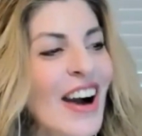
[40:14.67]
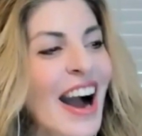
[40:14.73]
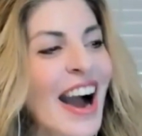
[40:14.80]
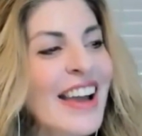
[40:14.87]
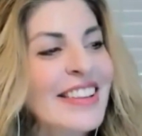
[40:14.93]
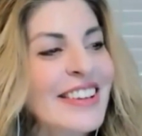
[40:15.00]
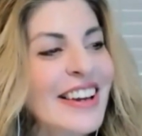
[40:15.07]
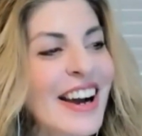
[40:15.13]

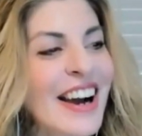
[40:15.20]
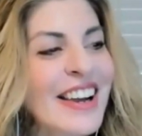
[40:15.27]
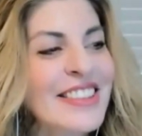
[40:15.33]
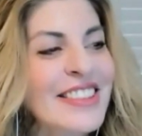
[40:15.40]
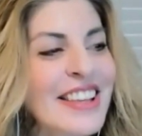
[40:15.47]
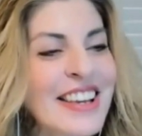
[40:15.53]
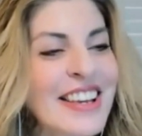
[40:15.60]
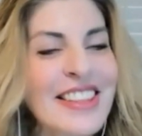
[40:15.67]
I
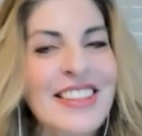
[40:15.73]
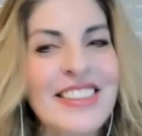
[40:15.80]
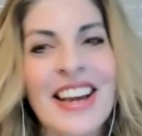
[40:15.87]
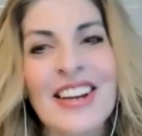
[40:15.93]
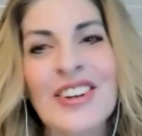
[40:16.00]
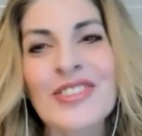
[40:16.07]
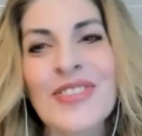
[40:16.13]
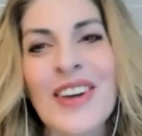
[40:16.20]
think
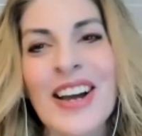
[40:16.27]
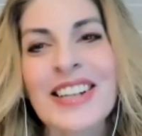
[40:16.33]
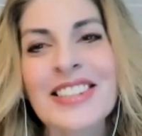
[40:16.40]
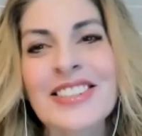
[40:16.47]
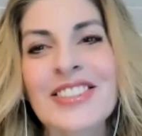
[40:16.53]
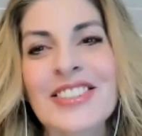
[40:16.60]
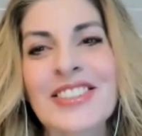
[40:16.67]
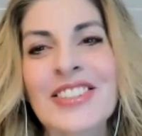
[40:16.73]
that goes back
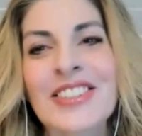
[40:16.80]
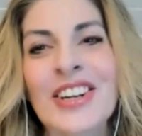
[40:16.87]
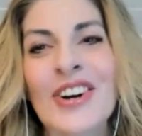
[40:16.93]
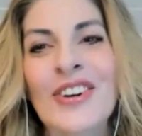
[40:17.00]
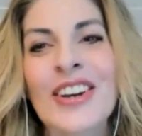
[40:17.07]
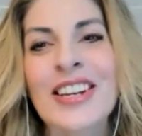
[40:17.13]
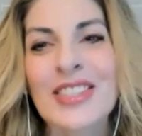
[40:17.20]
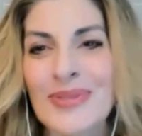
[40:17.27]

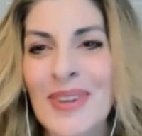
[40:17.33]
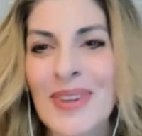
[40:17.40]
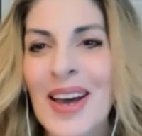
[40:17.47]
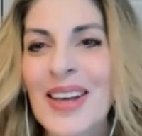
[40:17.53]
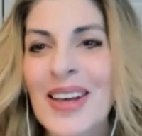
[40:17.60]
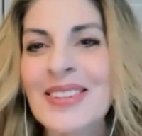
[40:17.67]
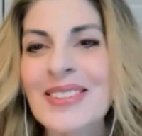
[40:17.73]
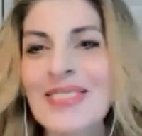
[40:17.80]
to, it
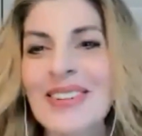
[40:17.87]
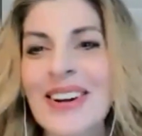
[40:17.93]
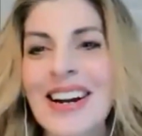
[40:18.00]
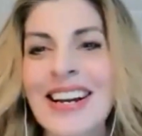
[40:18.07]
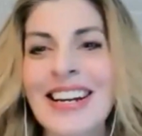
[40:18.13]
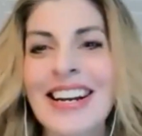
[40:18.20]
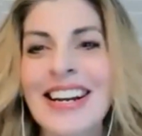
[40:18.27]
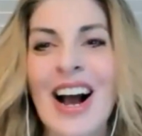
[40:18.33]
depends, right?